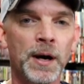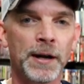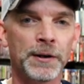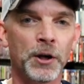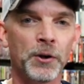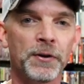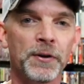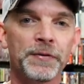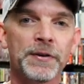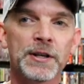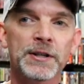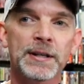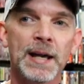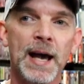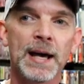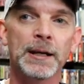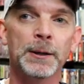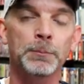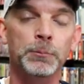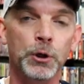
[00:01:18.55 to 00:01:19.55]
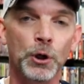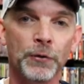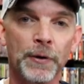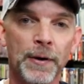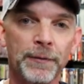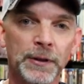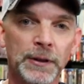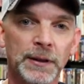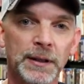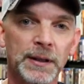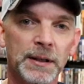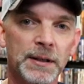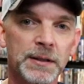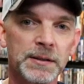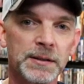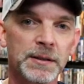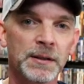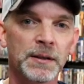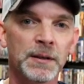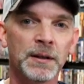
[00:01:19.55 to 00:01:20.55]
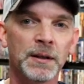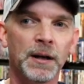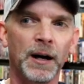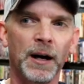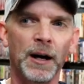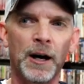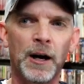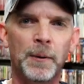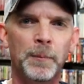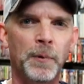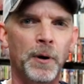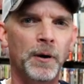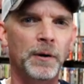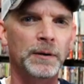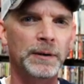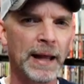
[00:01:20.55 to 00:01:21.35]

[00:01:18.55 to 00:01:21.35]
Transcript: I know that this had a Blu-ray release um,